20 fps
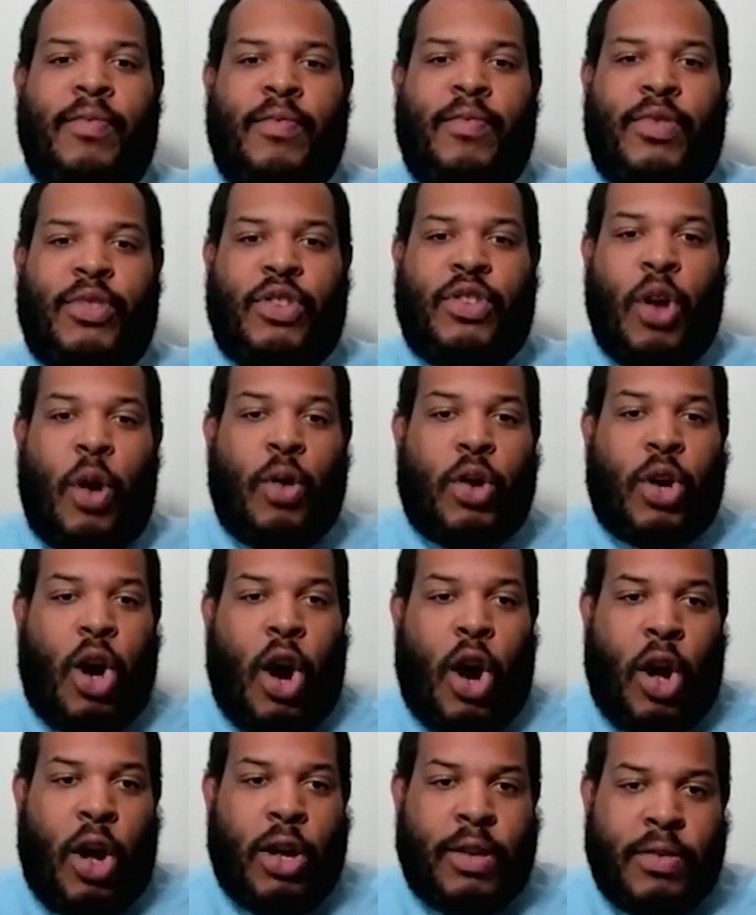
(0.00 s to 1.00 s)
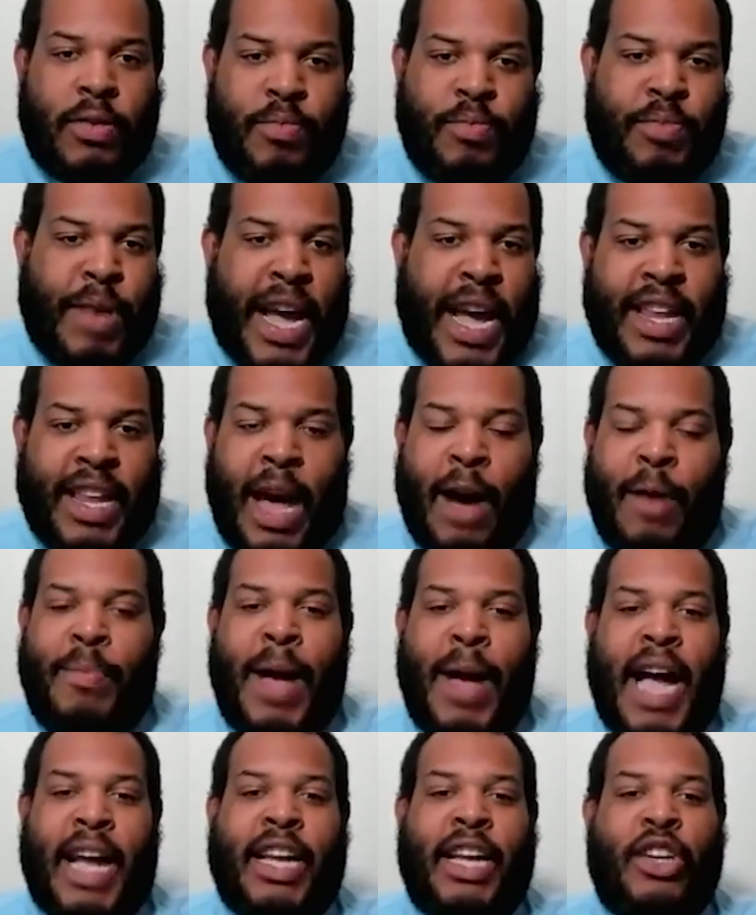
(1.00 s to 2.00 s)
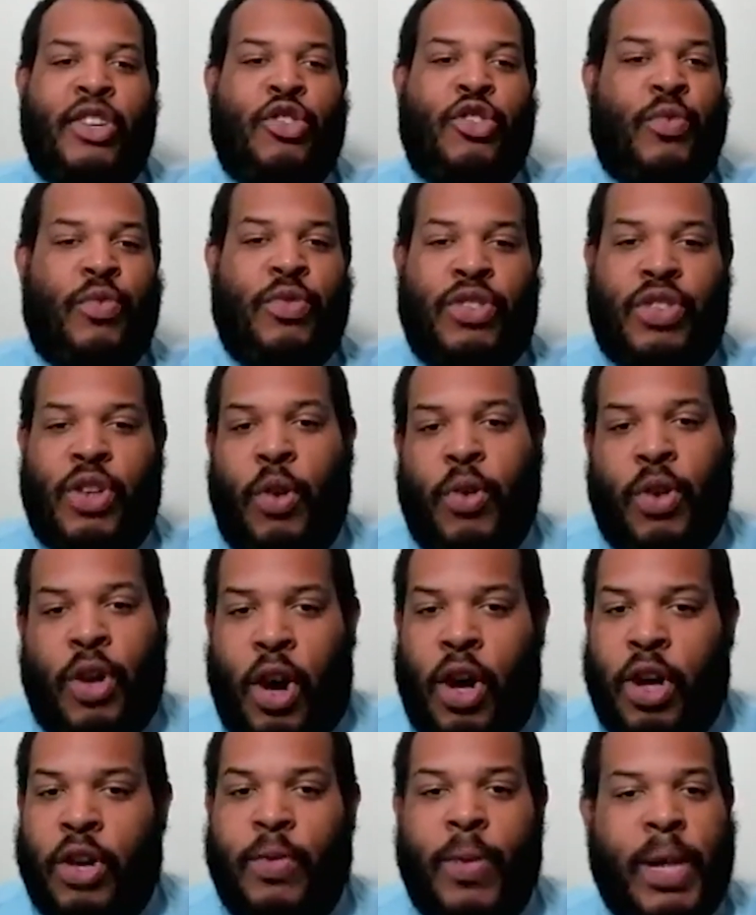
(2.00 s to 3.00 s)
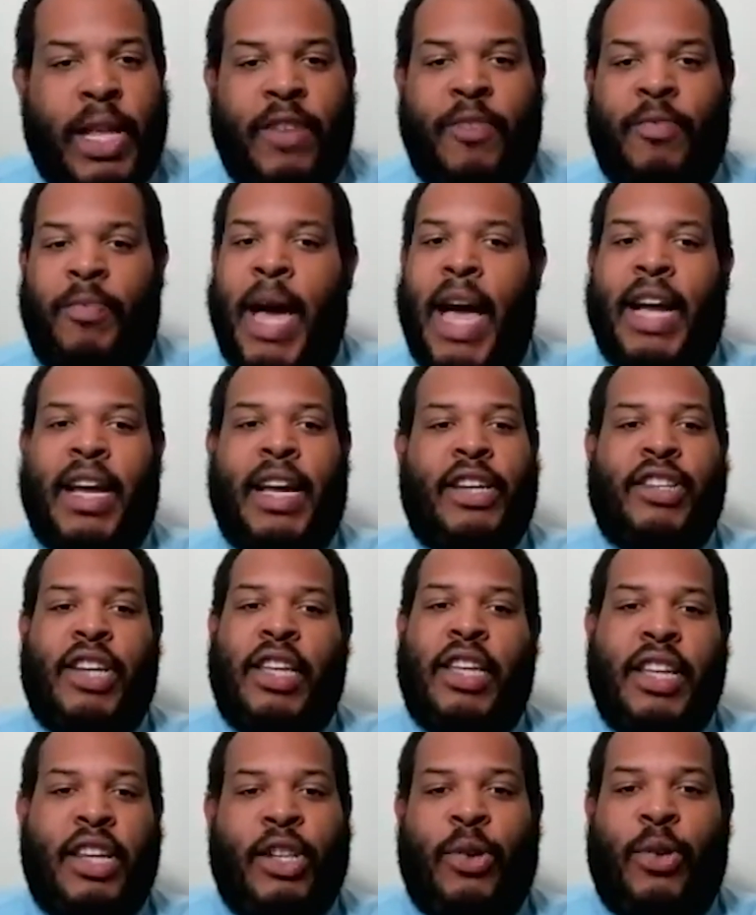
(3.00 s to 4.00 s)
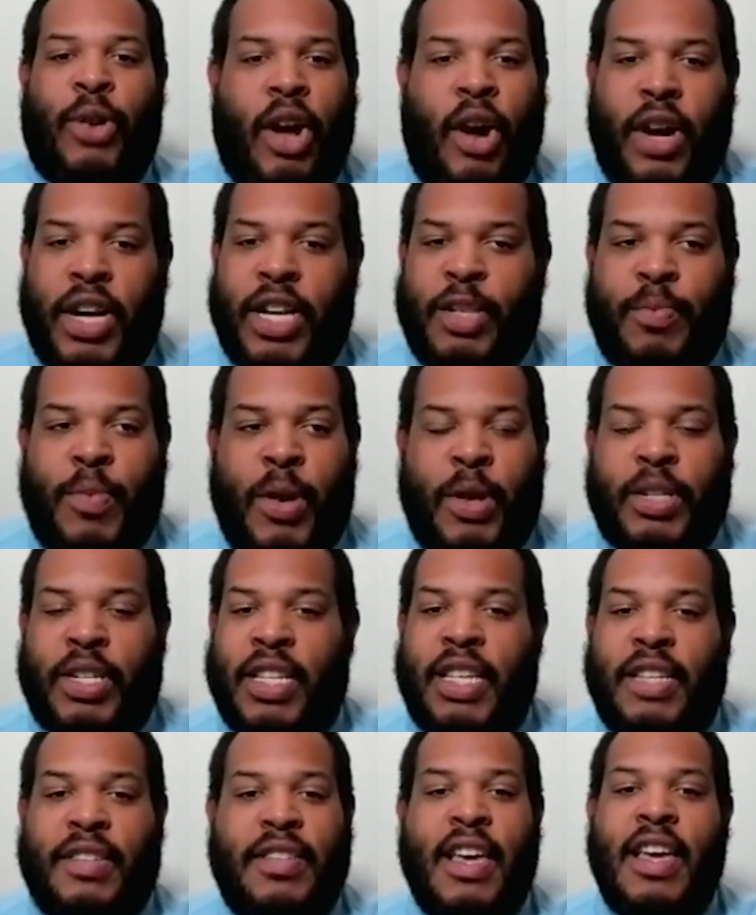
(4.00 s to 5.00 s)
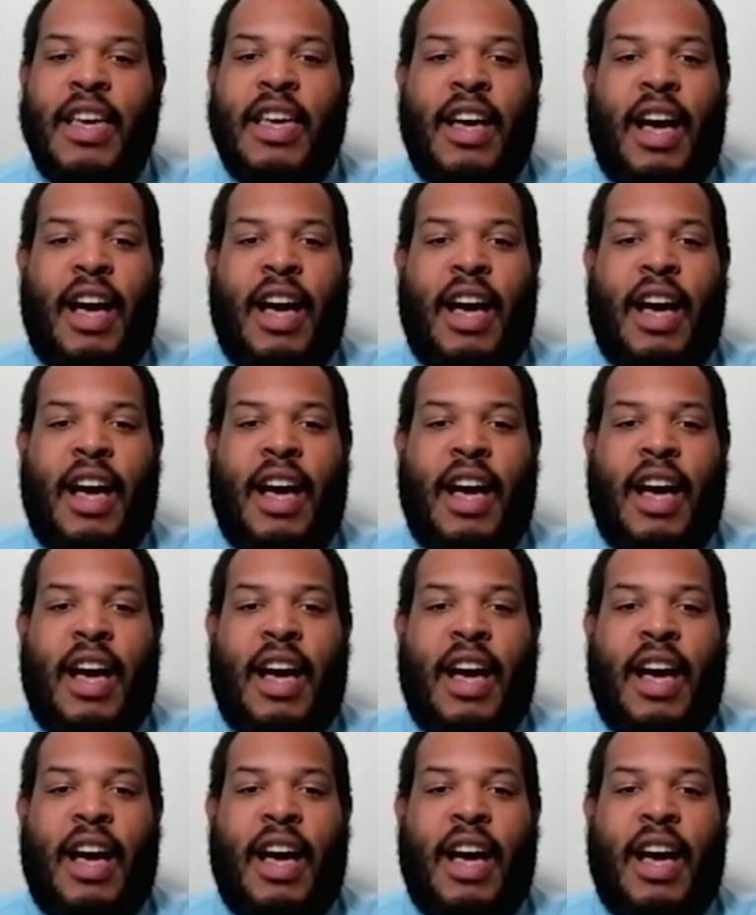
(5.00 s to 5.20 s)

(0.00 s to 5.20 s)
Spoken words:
so-called bailout package, so-called relief package. I think Gloria already spoke to this.